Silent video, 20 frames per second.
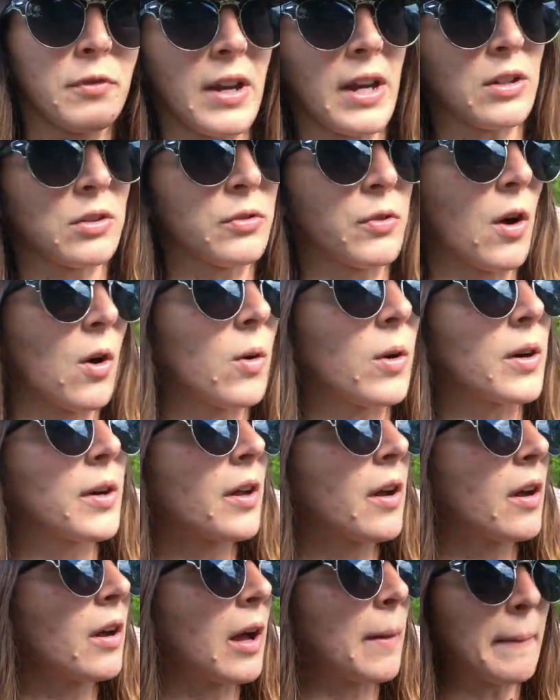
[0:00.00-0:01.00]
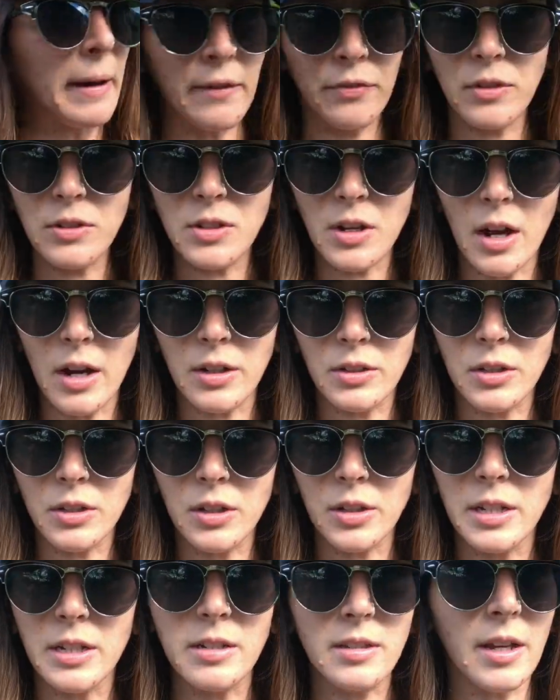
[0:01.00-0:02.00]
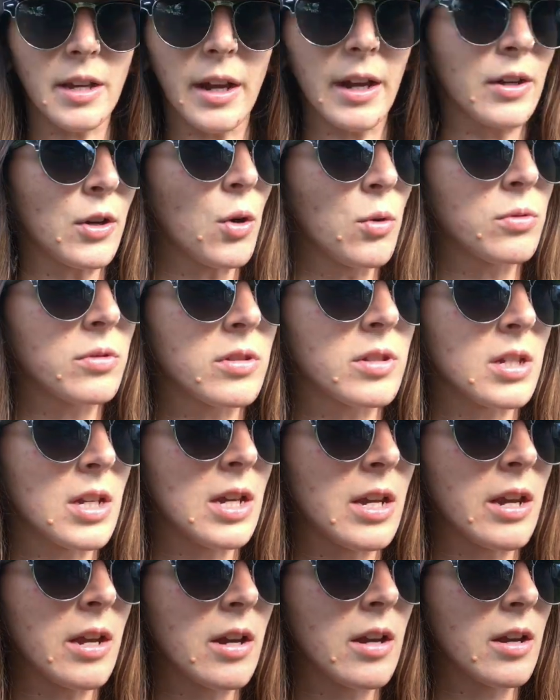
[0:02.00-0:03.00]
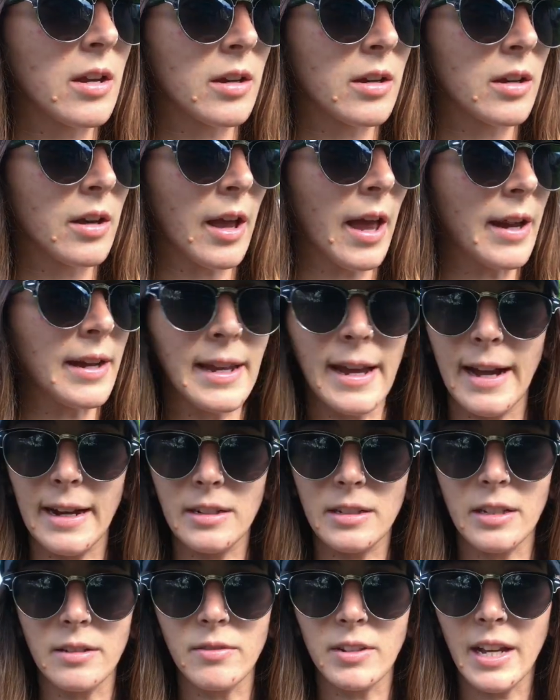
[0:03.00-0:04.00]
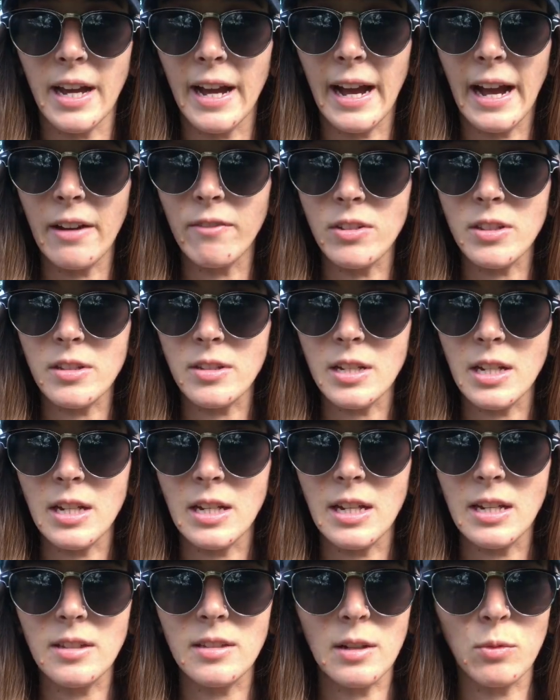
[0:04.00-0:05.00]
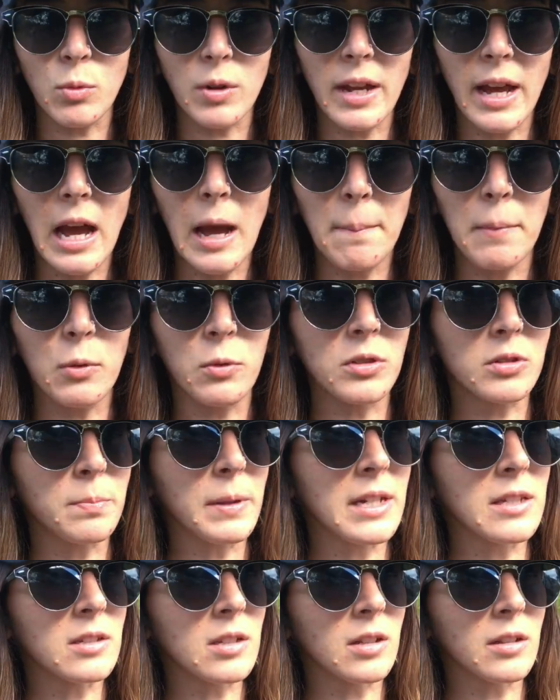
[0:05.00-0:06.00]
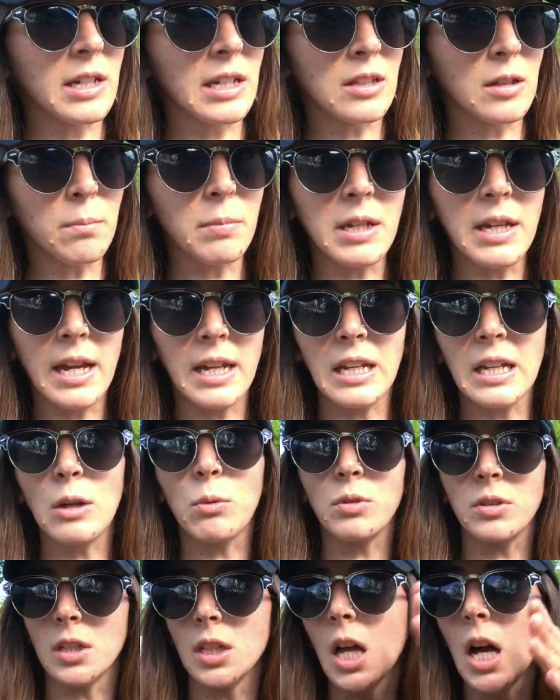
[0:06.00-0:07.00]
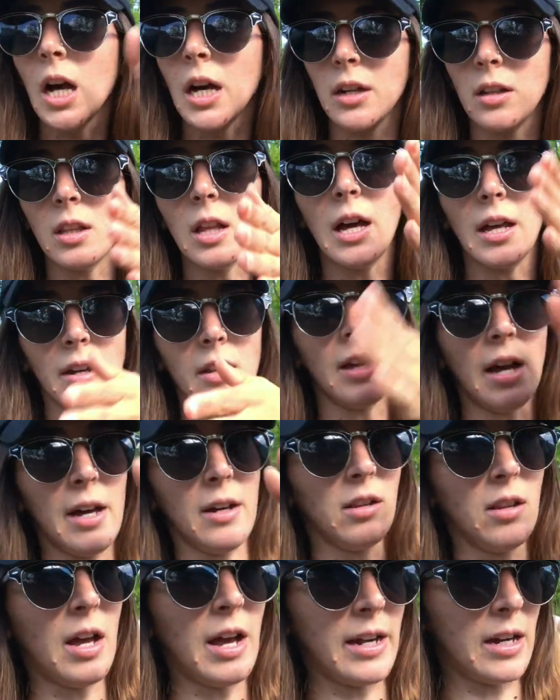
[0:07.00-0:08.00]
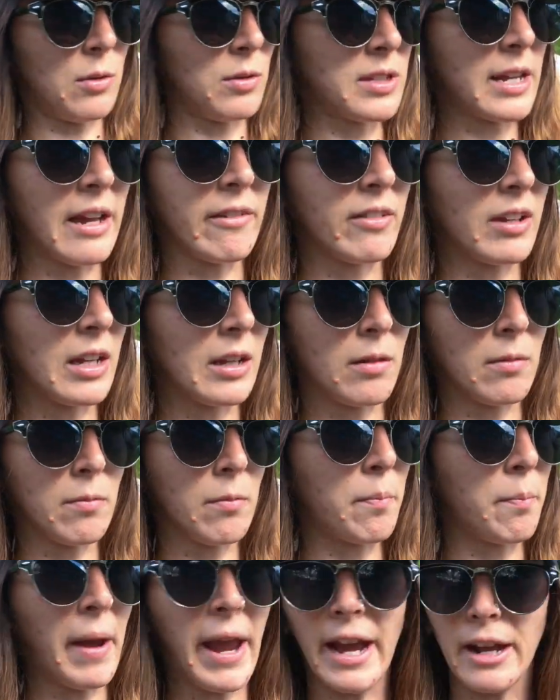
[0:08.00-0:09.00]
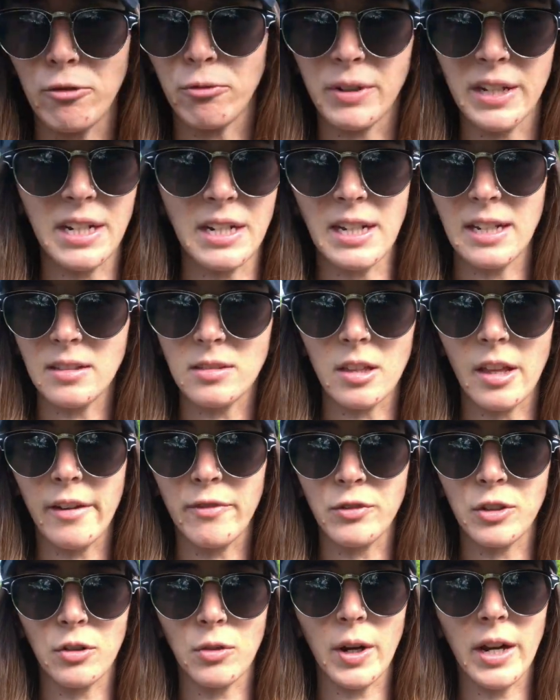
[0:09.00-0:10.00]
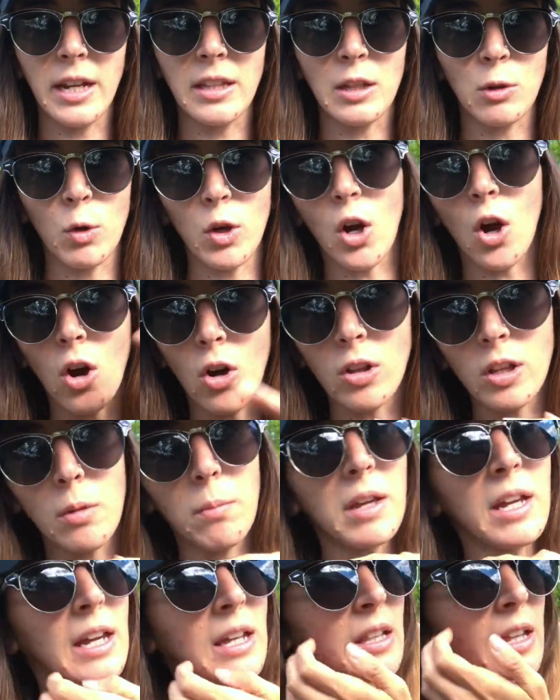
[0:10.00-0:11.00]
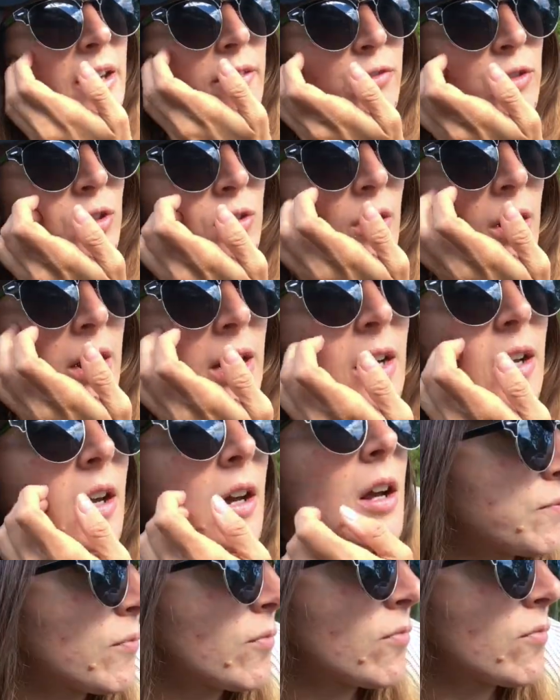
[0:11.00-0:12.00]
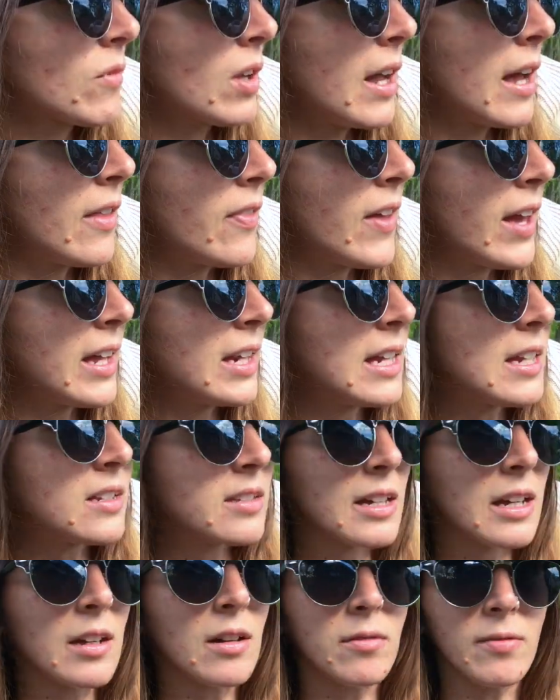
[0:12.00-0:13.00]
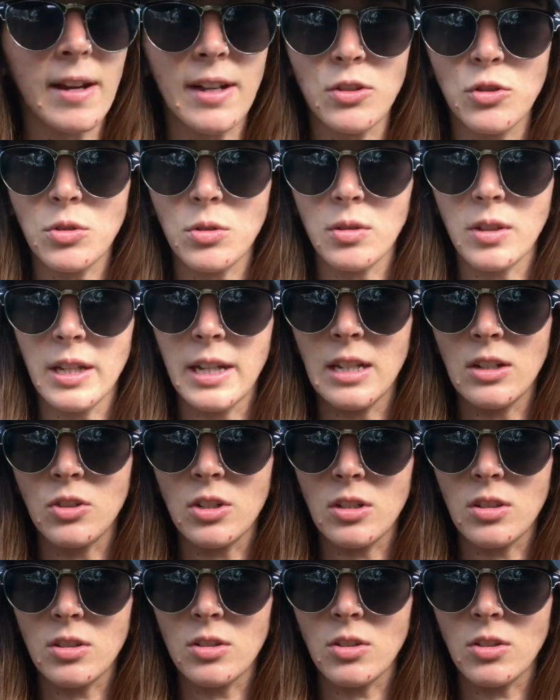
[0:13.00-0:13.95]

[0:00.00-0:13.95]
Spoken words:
Fast forward, I'm at the doctor. He said, I don't see any activity. I haven't seen. He said what happened was basically in the beginning it was a lot. I was having bad readings left and right. They were calling me in left and right. And then he said eventually it just